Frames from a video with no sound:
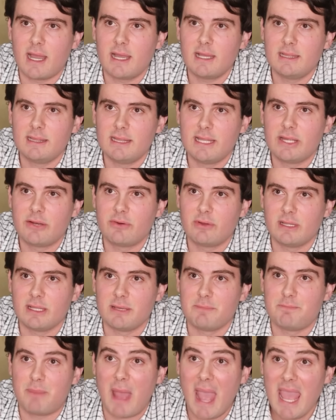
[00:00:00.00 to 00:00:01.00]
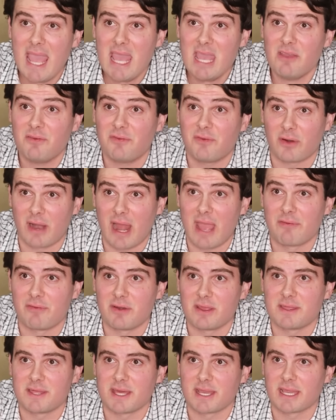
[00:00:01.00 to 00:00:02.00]
literally pay for
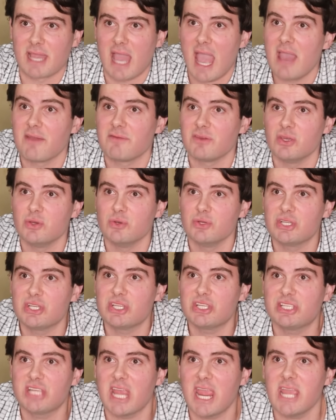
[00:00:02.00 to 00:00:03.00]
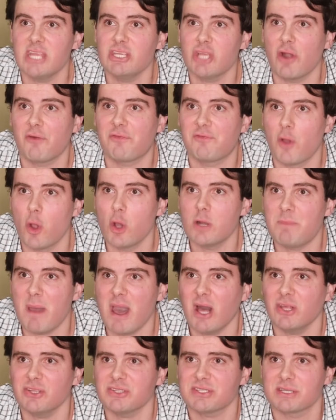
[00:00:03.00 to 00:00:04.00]
everything. Have you seen your food
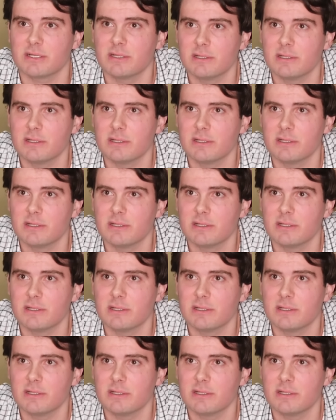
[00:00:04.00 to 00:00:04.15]
bills?